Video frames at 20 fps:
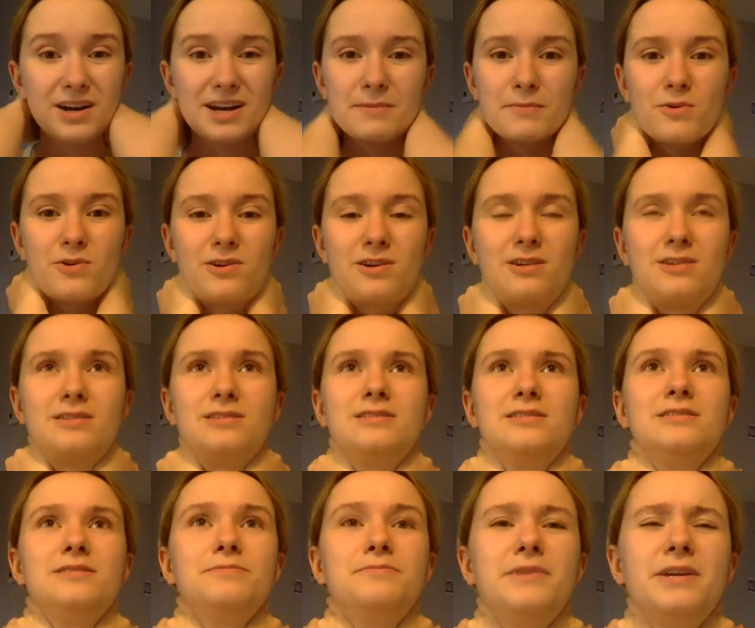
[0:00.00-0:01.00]
anymore.
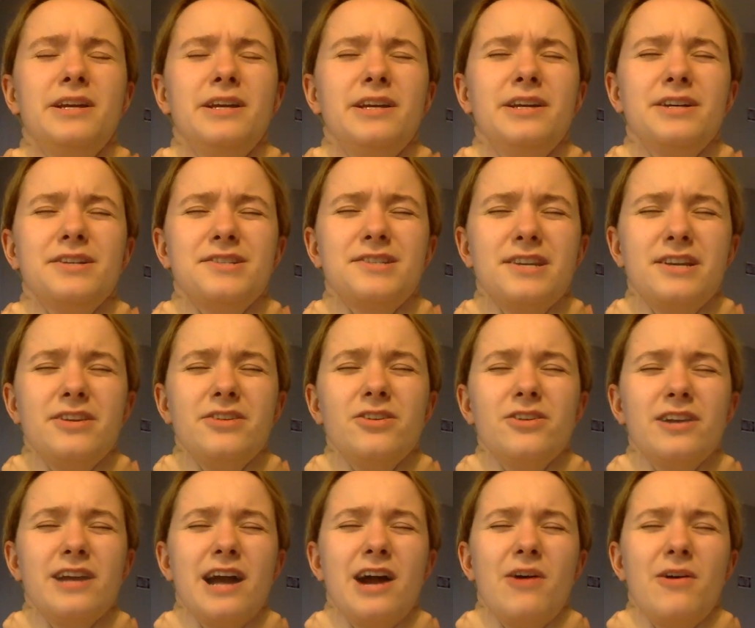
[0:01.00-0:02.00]
Being a senior
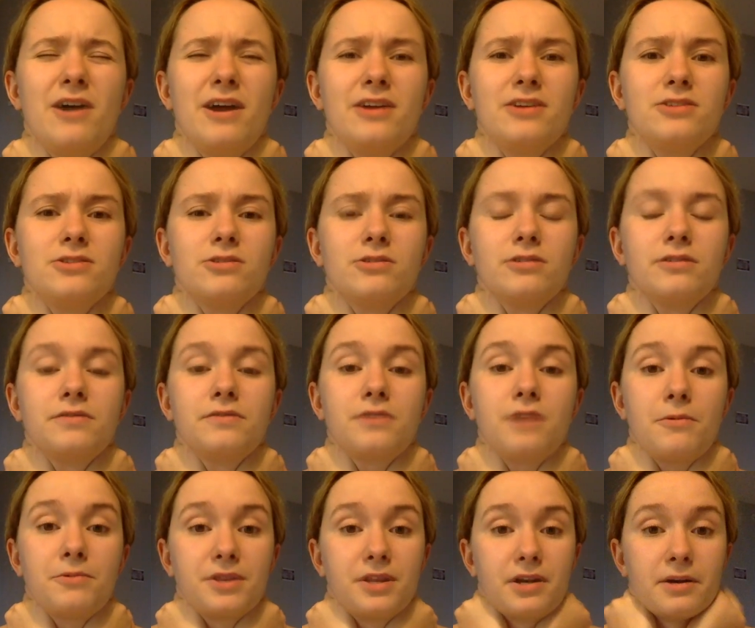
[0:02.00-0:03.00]
now, I totally
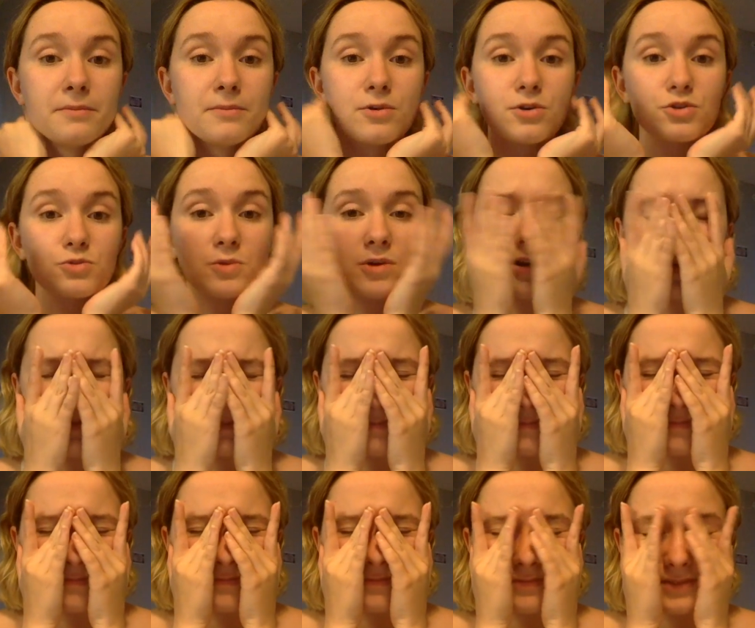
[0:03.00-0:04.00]
forgot what the numbers were.
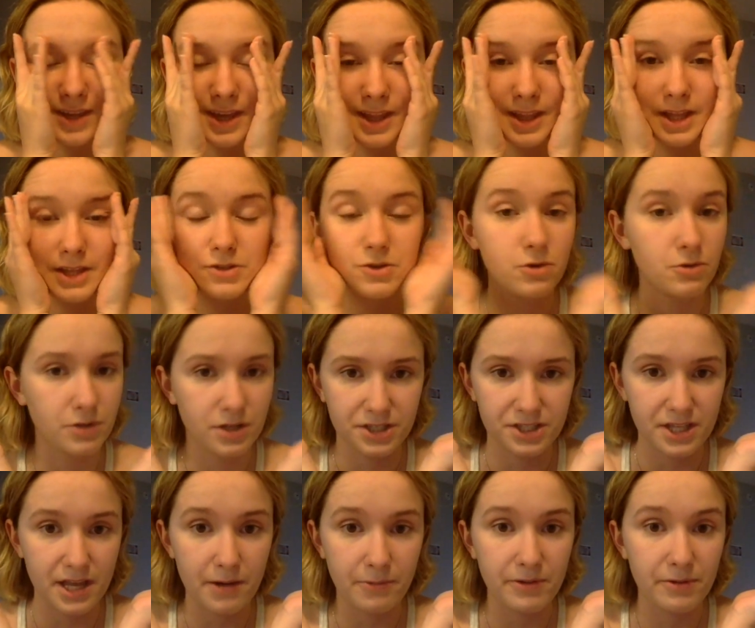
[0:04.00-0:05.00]
And they told
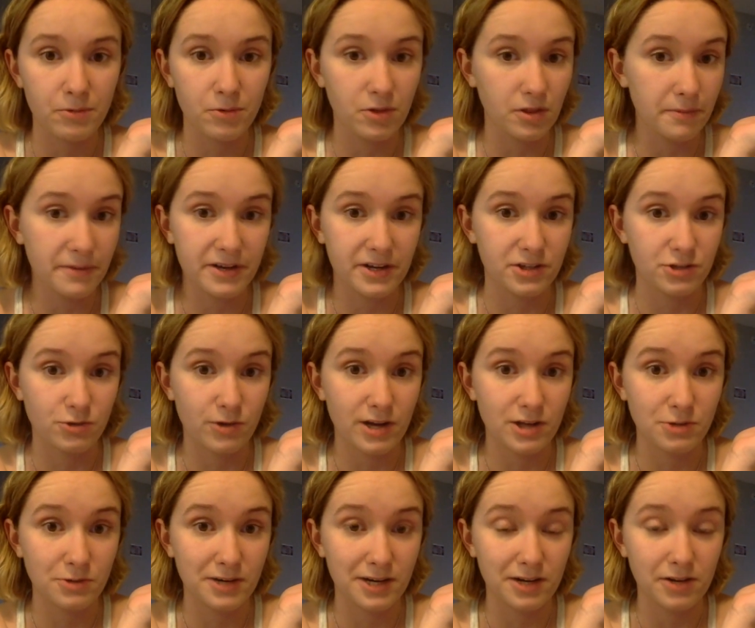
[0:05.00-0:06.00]
us that we were the biggest
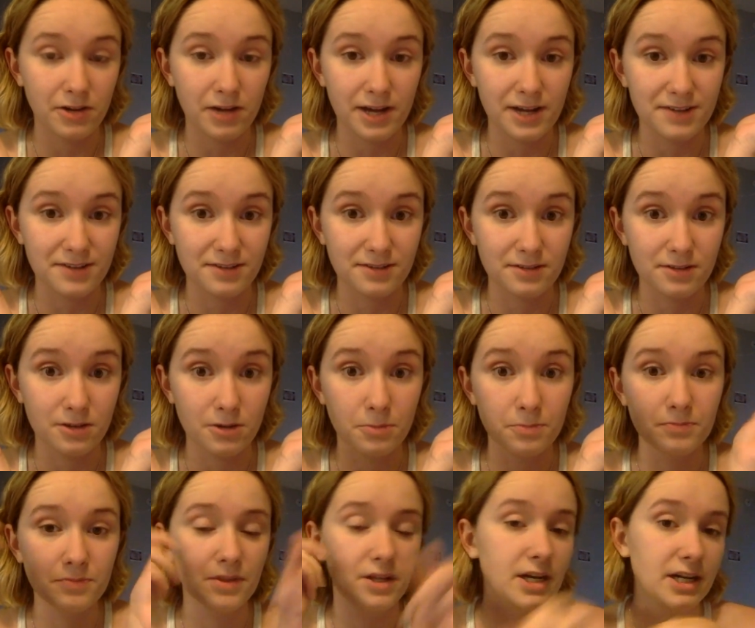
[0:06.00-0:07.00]
graduating class
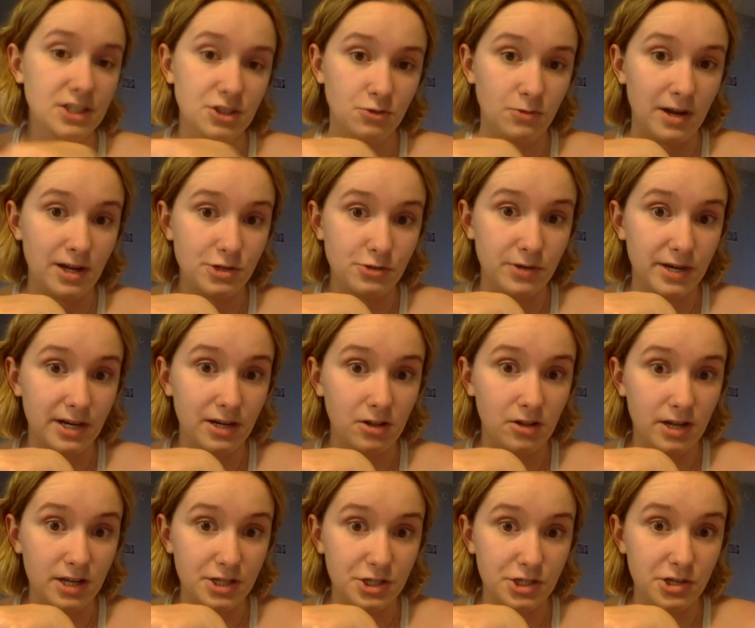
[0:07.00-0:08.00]
until the next graduating
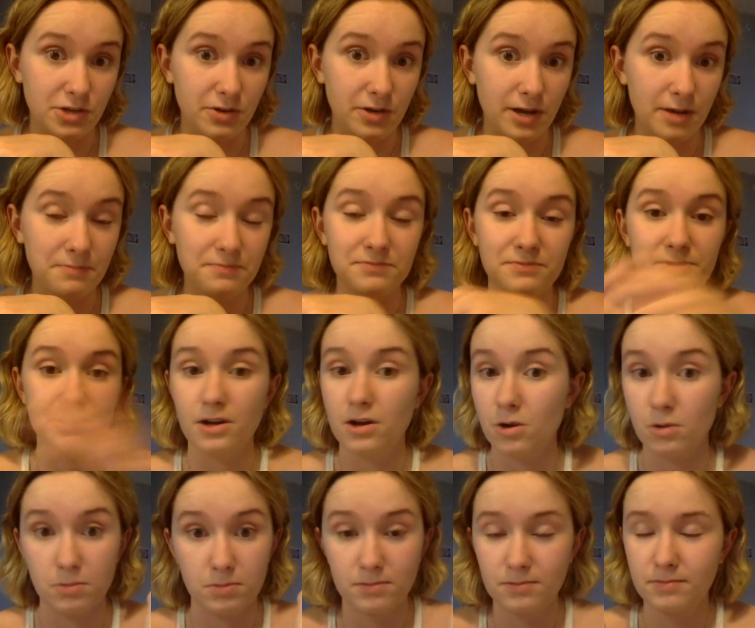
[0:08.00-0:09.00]
class showed up,
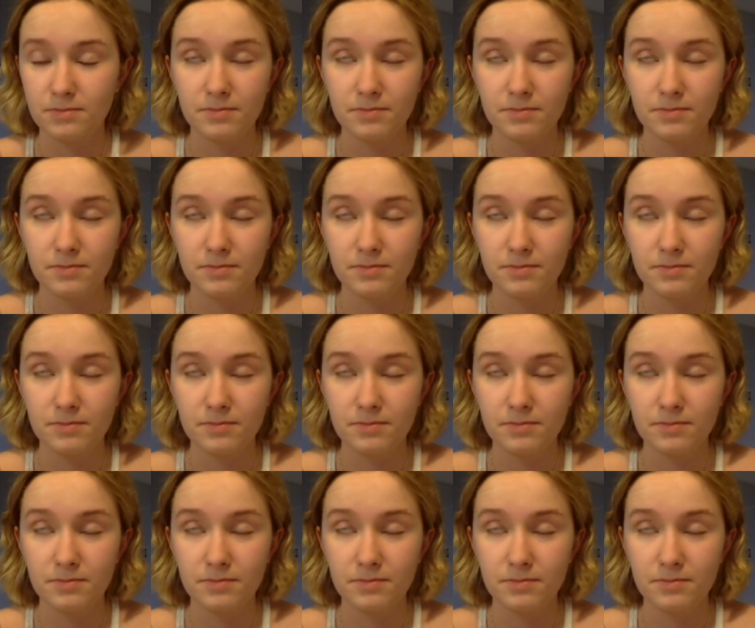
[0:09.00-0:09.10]
so